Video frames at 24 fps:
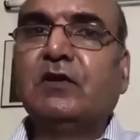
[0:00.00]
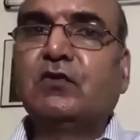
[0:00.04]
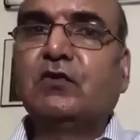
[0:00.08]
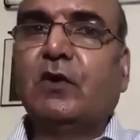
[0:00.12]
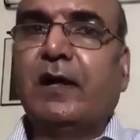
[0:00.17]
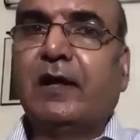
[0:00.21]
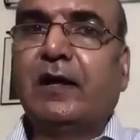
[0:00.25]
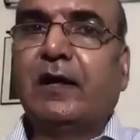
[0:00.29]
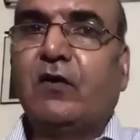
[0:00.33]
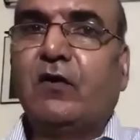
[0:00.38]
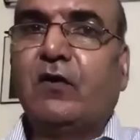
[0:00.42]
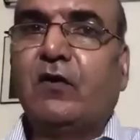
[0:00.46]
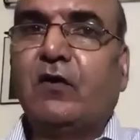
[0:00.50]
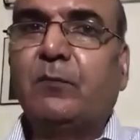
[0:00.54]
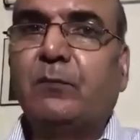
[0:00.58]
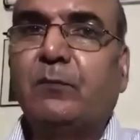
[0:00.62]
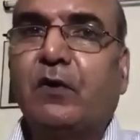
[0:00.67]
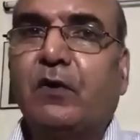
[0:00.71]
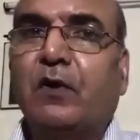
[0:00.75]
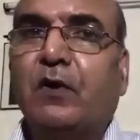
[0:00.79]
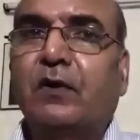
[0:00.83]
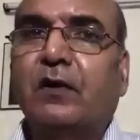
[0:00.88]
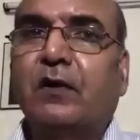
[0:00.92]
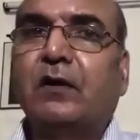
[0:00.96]
So I call
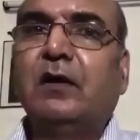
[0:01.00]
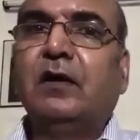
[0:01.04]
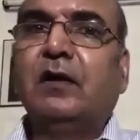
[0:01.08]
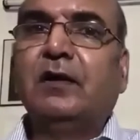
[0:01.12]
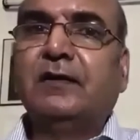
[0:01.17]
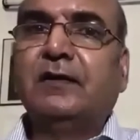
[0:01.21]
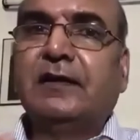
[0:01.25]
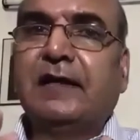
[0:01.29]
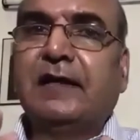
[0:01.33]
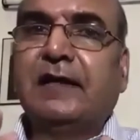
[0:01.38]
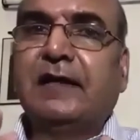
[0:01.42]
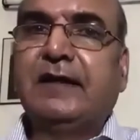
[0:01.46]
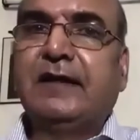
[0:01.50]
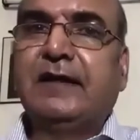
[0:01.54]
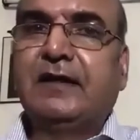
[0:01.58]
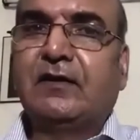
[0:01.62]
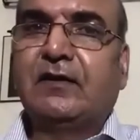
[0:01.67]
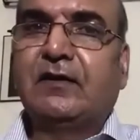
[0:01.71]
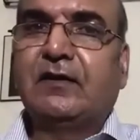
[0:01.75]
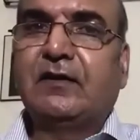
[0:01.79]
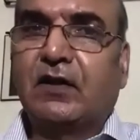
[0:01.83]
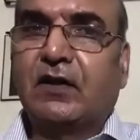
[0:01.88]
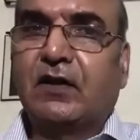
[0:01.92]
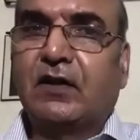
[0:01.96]
upon the health
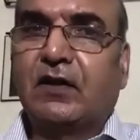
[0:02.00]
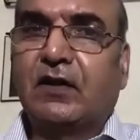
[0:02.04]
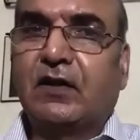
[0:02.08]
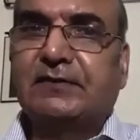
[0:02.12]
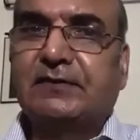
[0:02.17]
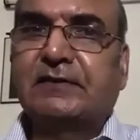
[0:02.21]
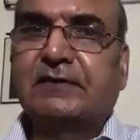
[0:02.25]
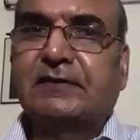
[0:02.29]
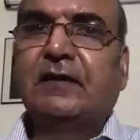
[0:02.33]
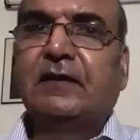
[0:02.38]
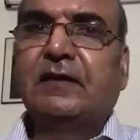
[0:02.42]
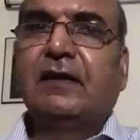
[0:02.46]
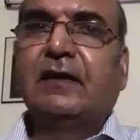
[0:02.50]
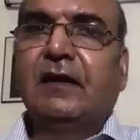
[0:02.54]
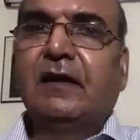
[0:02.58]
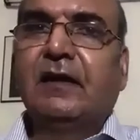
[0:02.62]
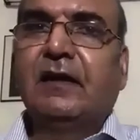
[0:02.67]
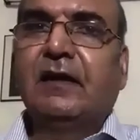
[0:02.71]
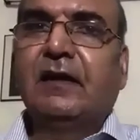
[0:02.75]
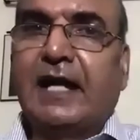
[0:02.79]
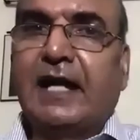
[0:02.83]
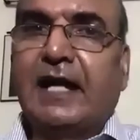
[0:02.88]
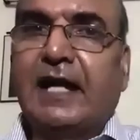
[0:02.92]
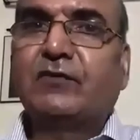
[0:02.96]
economists
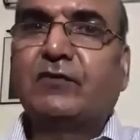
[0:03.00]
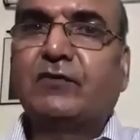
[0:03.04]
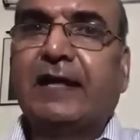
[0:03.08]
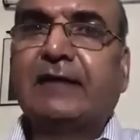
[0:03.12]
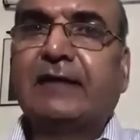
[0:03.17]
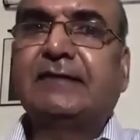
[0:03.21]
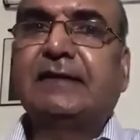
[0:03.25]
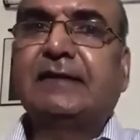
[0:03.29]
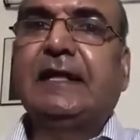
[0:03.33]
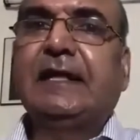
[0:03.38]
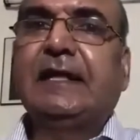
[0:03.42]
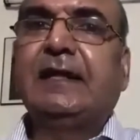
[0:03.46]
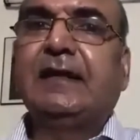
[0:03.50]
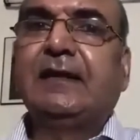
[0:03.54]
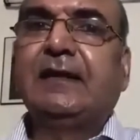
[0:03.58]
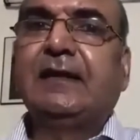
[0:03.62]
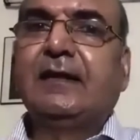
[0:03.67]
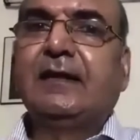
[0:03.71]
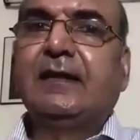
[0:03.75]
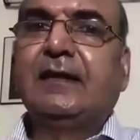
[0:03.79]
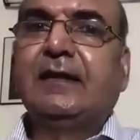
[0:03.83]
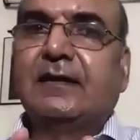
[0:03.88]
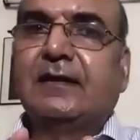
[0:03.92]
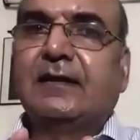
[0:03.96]
as well as the
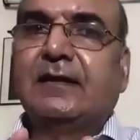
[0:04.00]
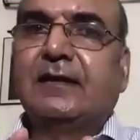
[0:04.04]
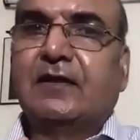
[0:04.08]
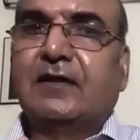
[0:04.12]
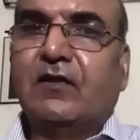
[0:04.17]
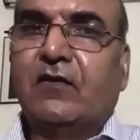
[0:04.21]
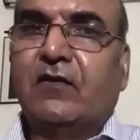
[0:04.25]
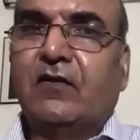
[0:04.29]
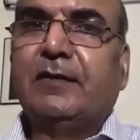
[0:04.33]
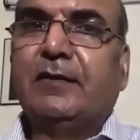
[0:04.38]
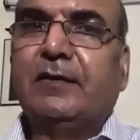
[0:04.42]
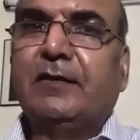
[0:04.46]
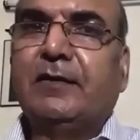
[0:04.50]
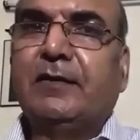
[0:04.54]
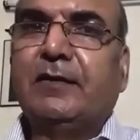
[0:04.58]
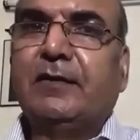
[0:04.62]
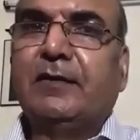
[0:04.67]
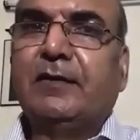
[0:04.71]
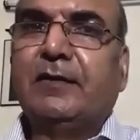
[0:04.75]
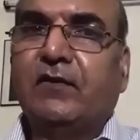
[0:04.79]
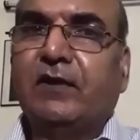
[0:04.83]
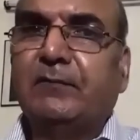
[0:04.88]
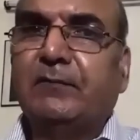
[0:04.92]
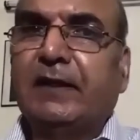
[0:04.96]

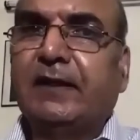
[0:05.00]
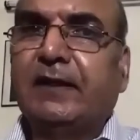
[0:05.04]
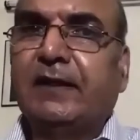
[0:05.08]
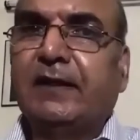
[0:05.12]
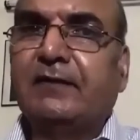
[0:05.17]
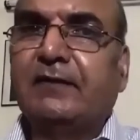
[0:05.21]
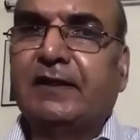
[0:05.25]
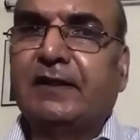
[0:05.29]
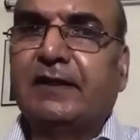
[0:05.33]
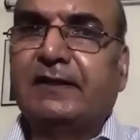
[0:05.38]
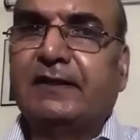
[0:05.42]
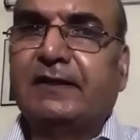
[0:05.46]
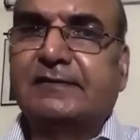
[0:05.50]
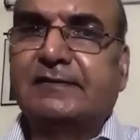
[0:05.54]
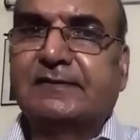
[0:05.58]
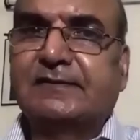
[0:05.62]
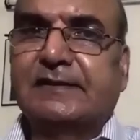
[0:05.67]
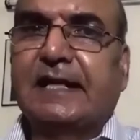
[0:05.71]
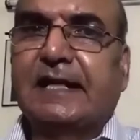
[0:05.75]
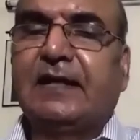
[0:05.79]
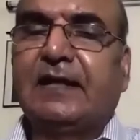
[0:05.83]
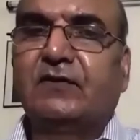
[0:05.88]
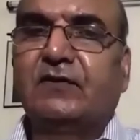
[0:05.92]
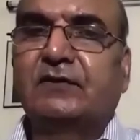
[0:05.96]
governmental, whether it is
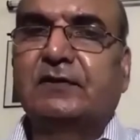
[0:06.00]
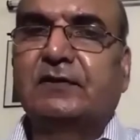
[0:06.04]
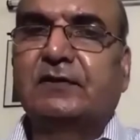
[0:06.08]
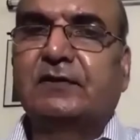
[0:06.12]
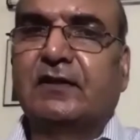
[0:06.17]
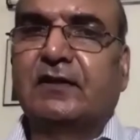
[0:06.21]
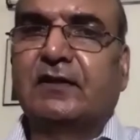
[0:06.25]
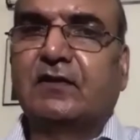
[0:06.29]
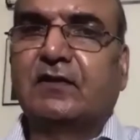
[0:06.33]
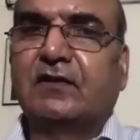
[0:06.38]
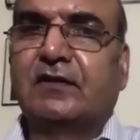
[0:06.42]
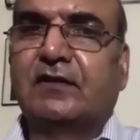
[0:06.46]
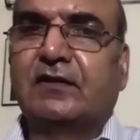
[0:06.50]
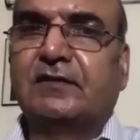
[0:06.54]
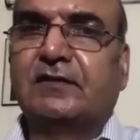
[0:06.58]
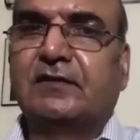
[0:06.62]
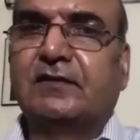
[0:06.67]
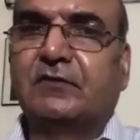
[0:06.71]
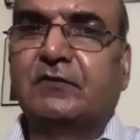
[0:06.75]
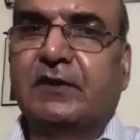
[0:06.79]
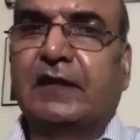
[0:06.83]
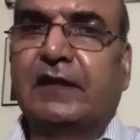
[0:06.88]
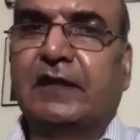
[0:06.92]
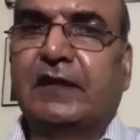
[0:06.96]
state or
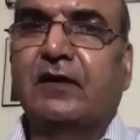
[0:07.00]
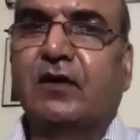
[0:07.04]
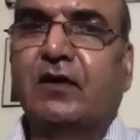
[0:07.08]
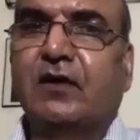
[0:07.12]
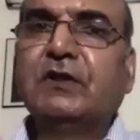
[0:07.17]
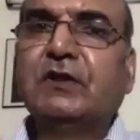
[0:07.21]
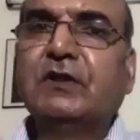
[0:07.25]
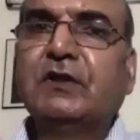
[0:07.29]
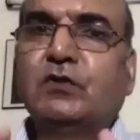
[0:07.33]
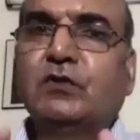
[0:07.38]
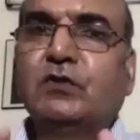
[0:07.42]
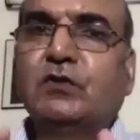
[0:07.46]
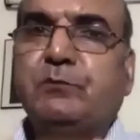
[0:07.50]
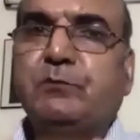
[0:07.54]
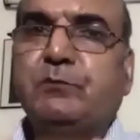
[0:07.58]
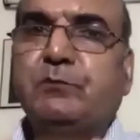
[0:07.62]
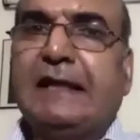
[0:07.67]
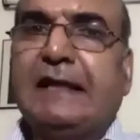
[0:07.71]
the federal government,